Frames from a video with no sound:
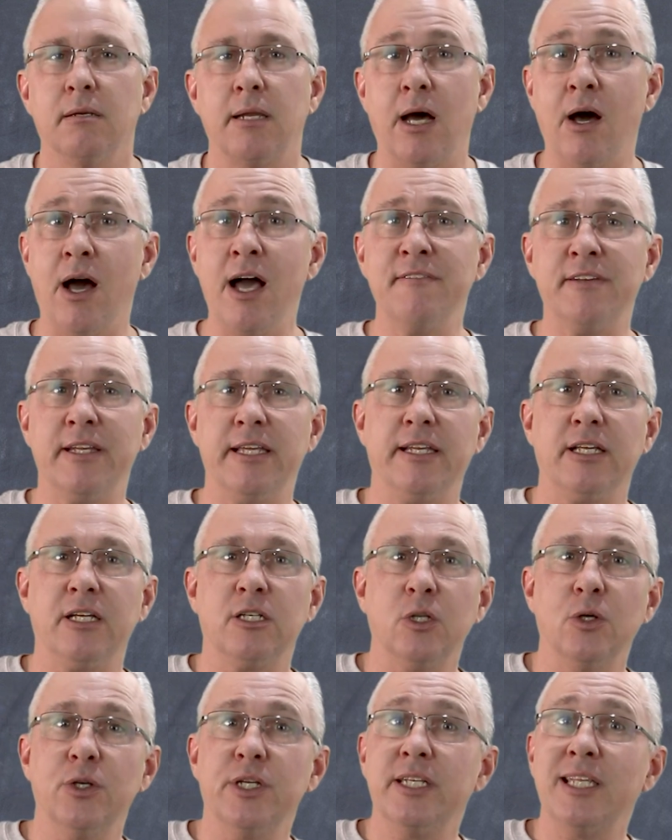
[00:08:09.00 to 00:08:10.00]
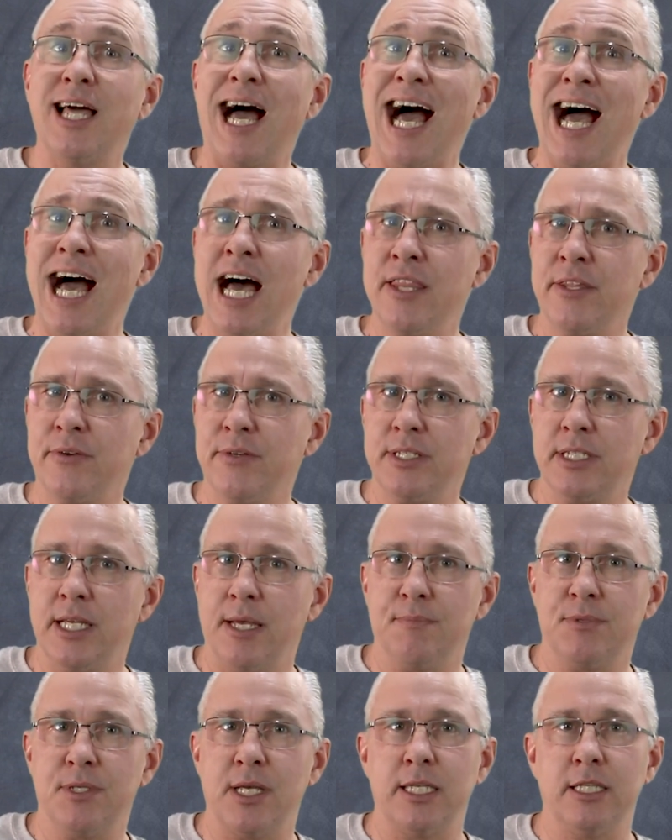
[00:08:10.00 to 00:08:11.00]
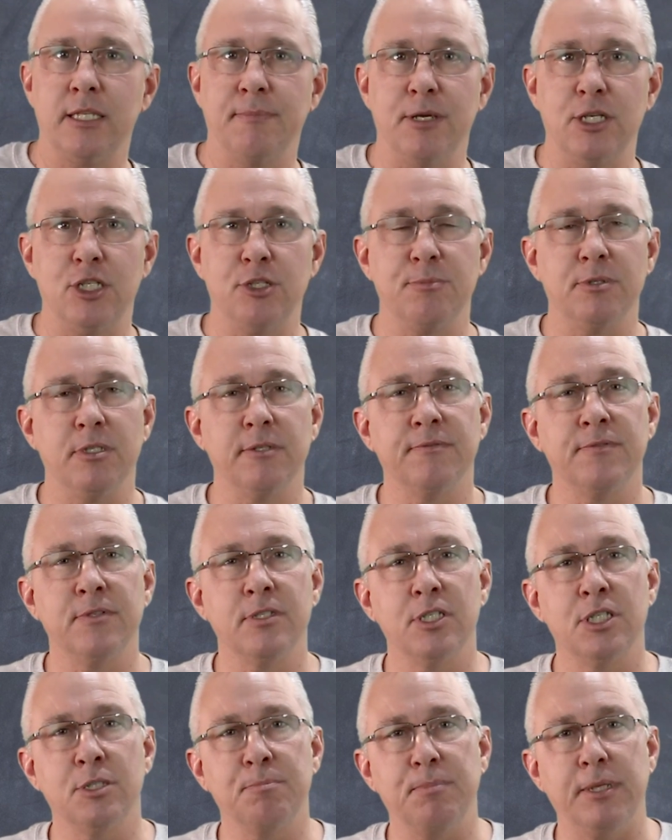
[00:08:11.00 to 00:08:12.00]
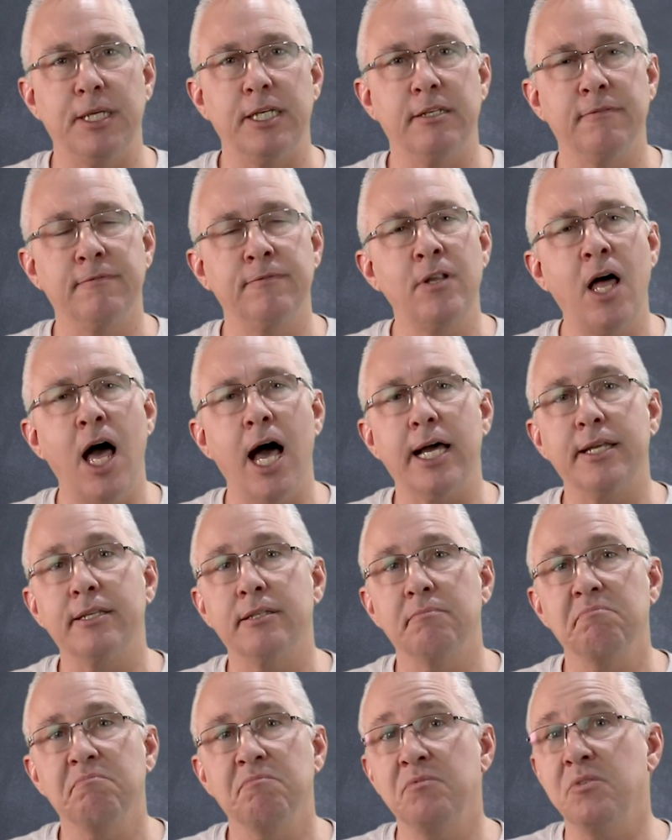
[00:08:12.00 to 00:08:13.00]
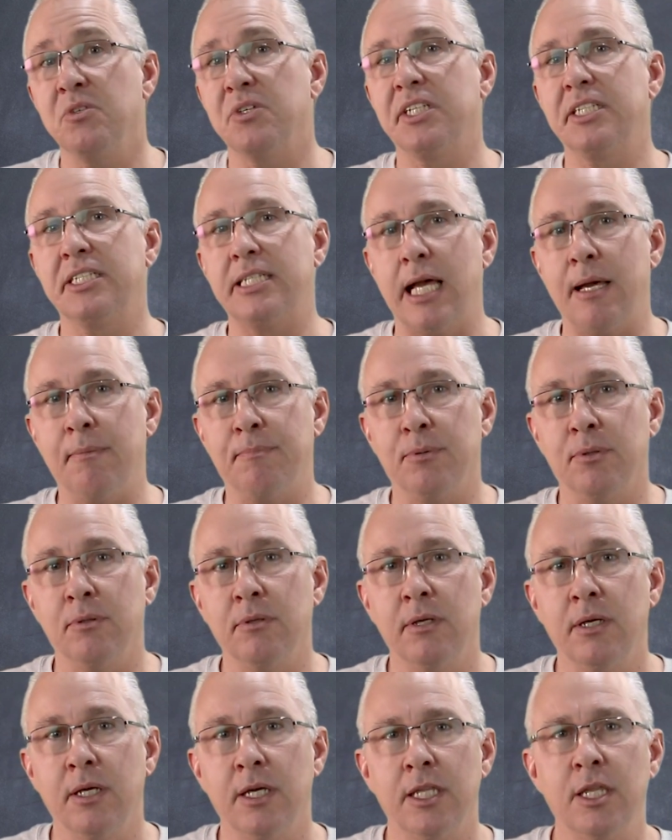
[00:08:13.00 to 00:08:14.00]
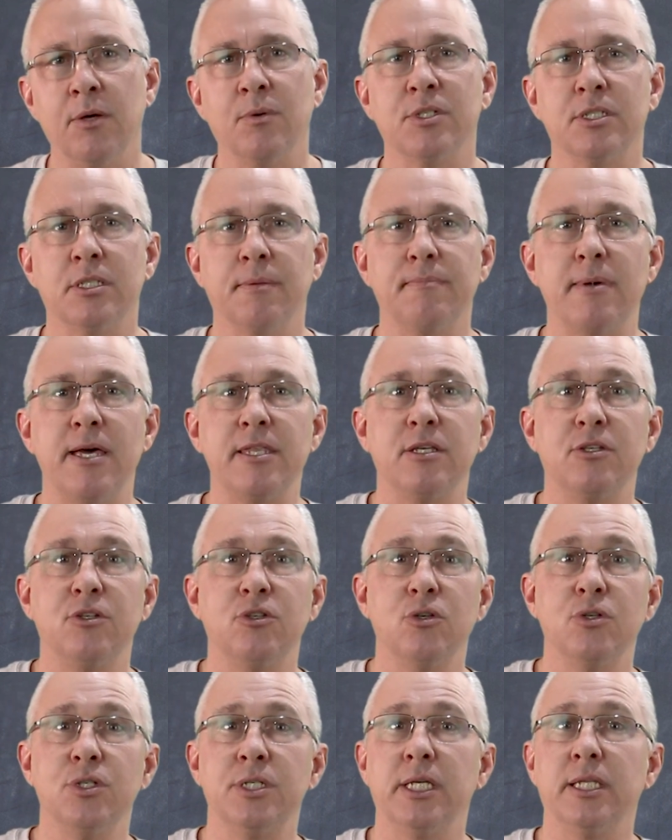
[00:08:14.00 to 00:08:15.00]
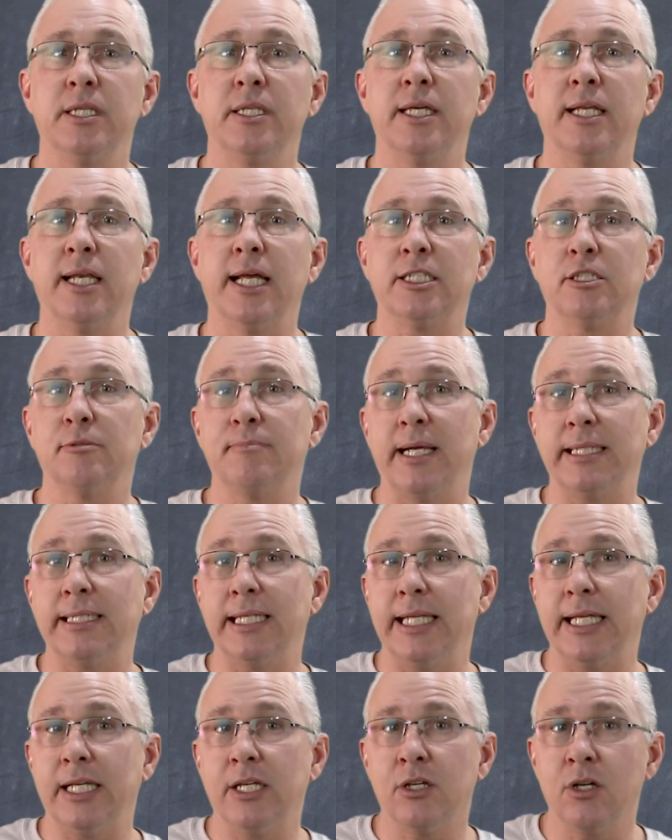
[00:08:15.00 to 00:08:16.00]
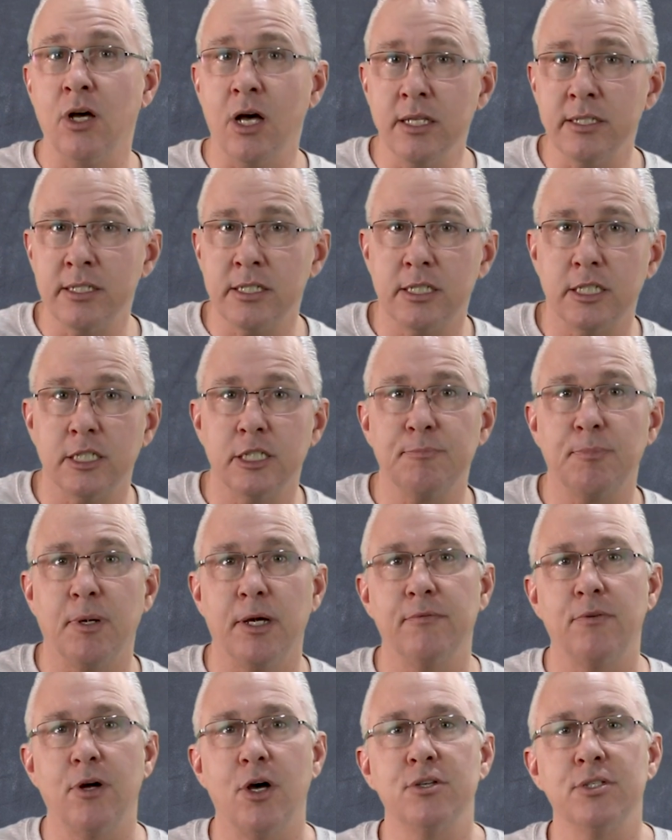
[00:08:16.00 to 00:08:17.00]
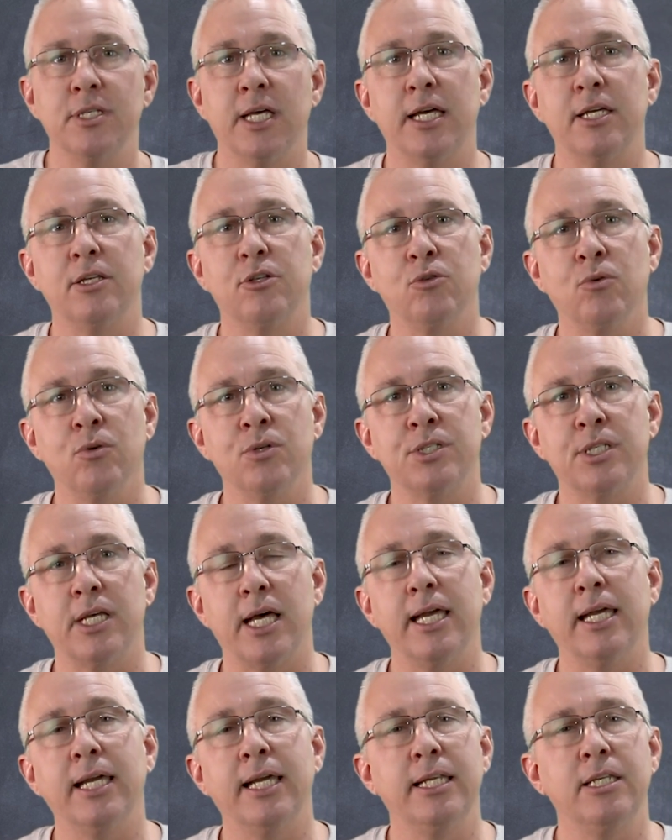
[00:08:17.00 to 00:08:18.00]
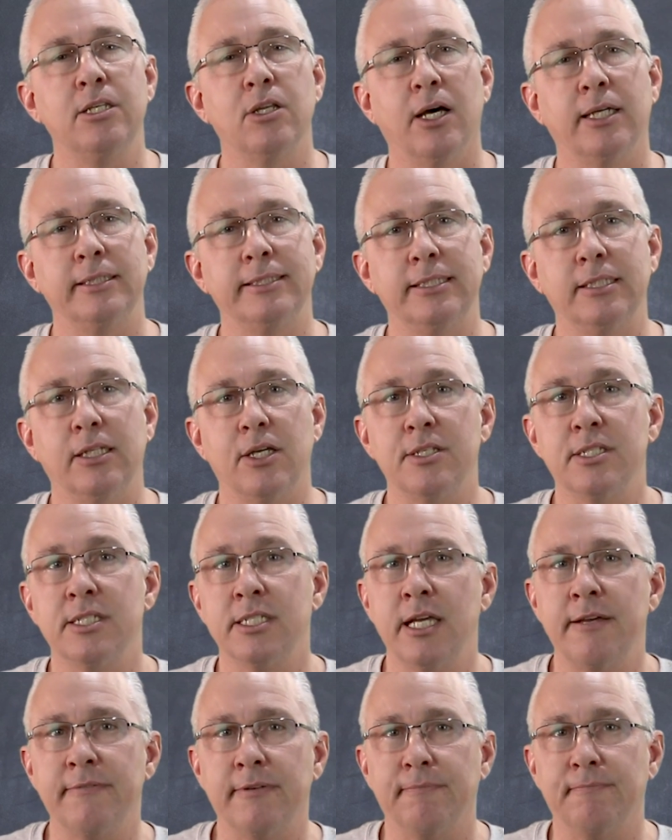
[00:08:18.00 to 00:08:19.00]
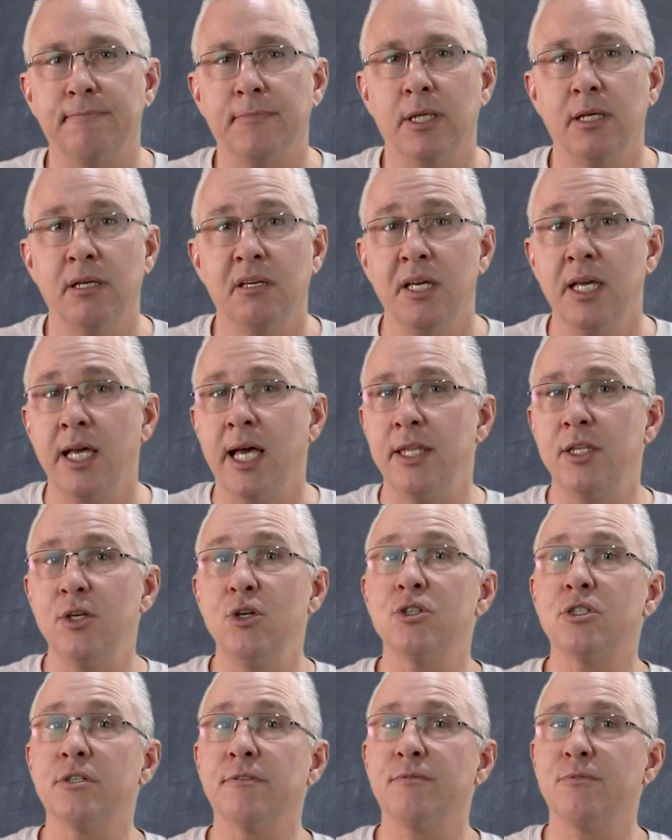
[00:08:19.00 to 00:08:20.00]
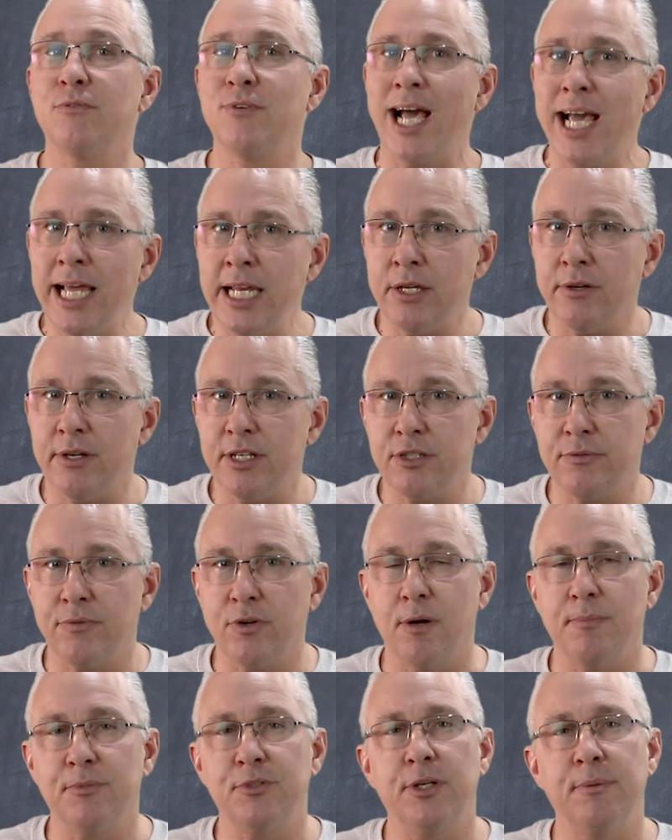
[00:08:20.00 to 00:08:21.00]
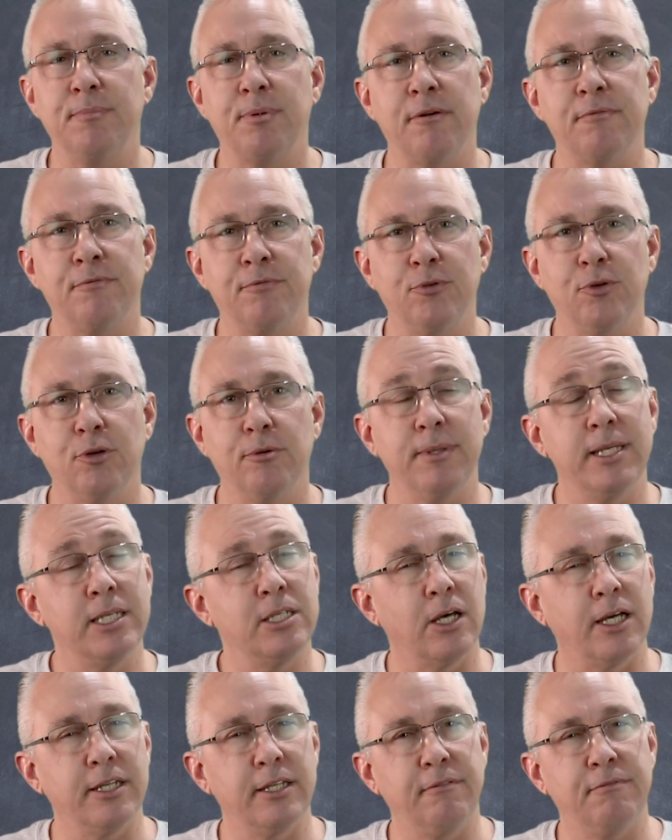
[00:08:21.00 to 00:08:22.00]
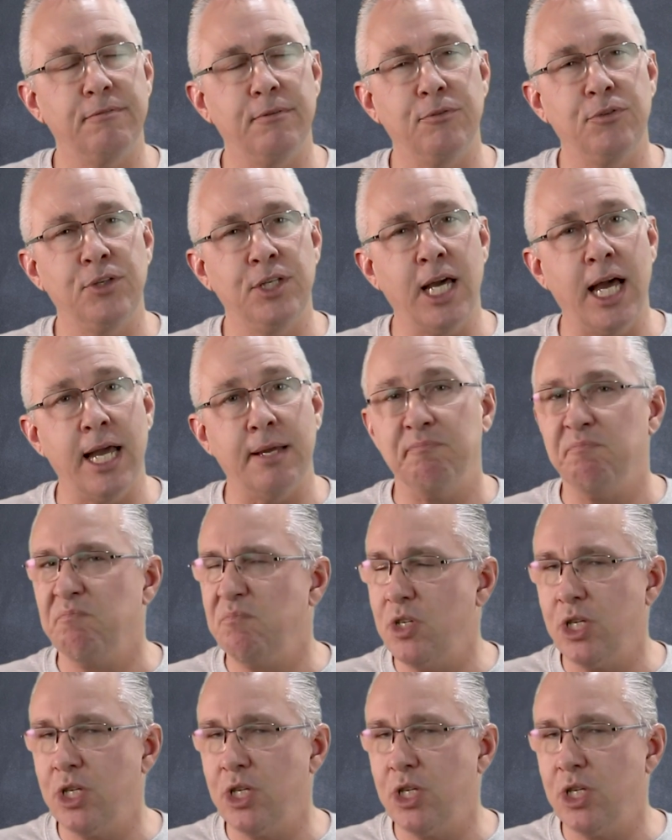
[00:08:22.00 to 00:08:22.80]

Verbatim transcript: Now I haven't included other attempts at the measurement of the speed of light. For example, there was the method using the electromagnetic constants by Rosa and Dorsey in 1907, and the use of radio interferometry by Froome in 1958.